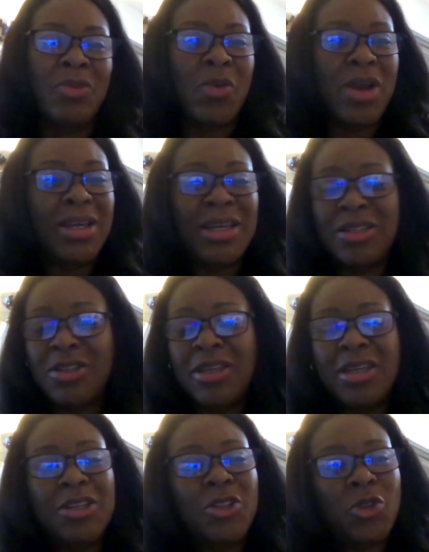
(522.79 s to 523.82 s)
right, and to the
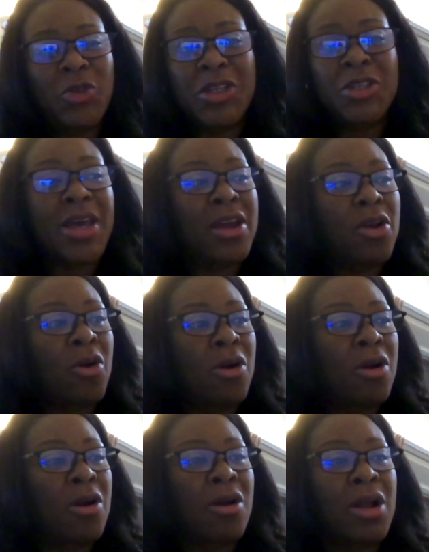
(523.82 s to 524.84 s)
industries that
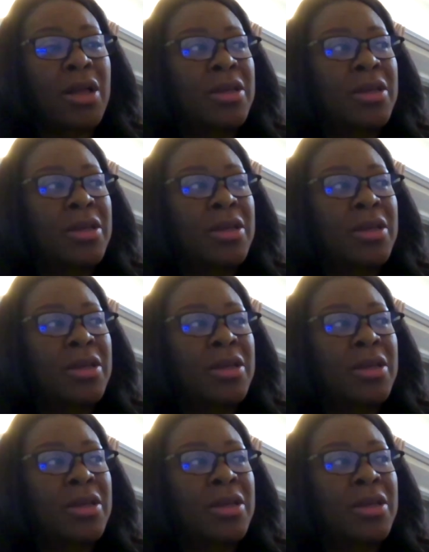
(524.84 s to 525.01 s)
are,